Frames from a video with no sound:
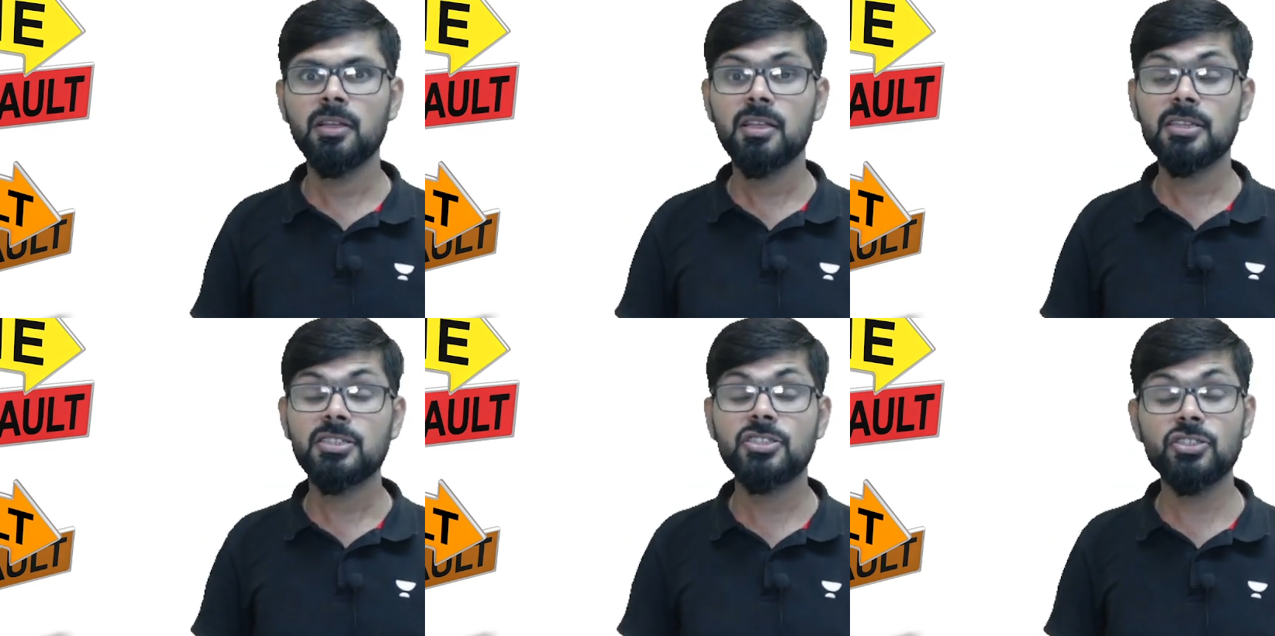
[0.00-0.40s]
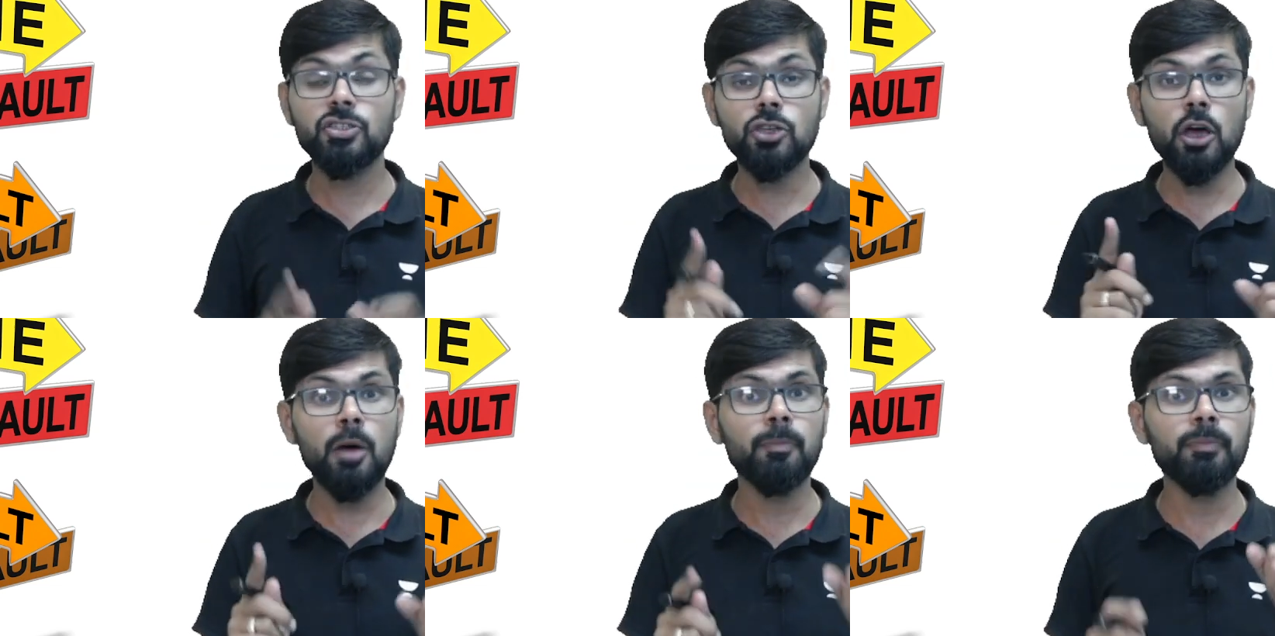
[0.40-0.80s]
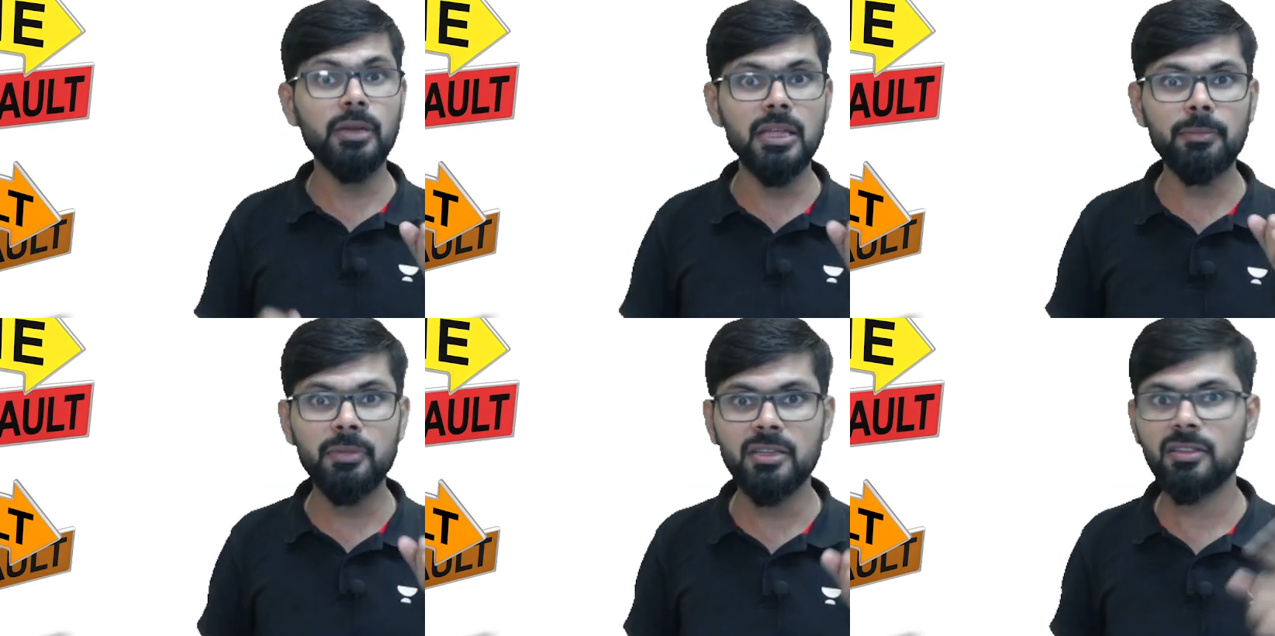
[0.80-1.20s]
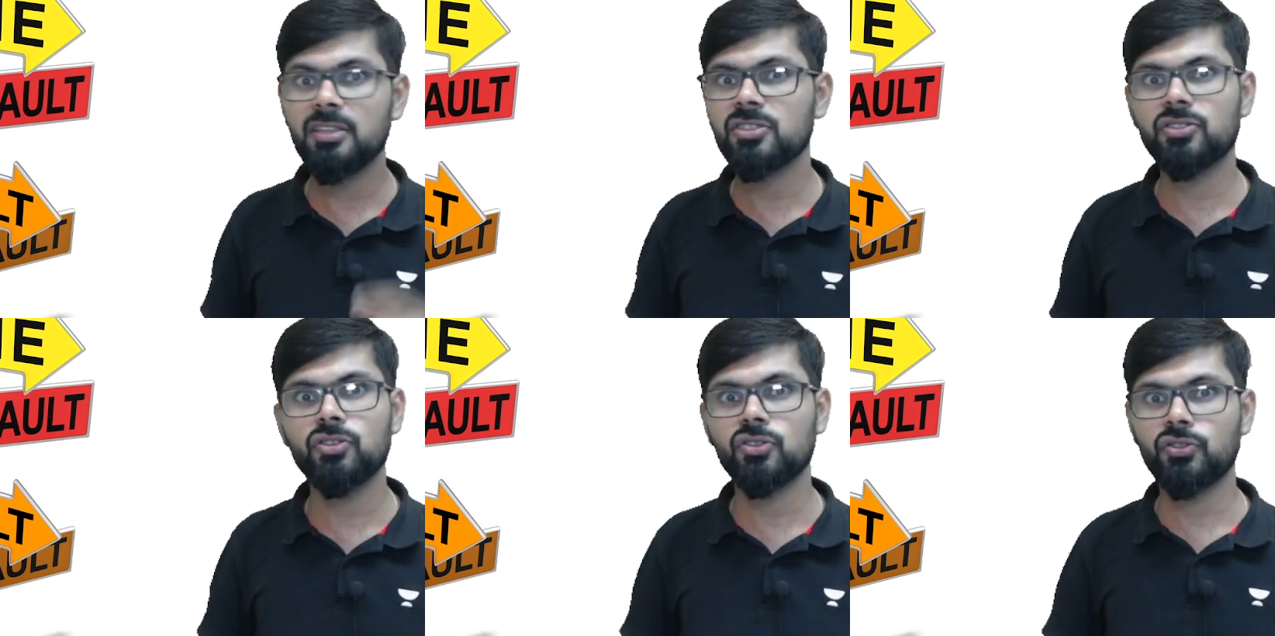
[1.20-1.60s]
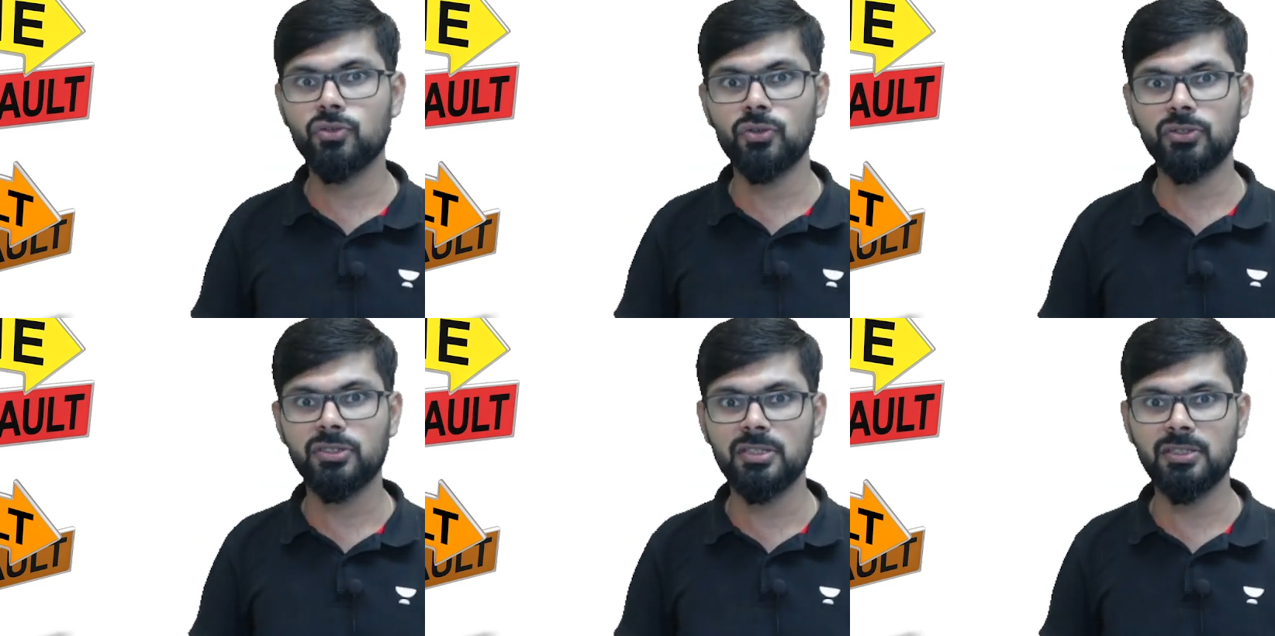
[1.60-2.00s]
Stop blaming these
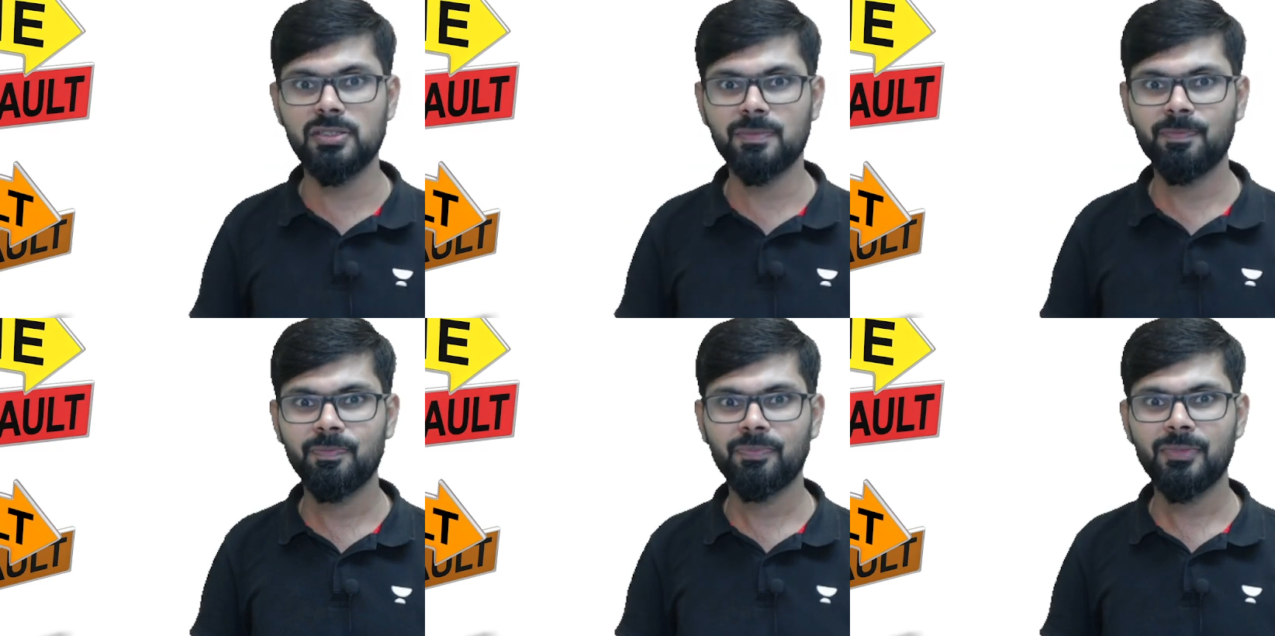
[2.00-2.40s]
resources.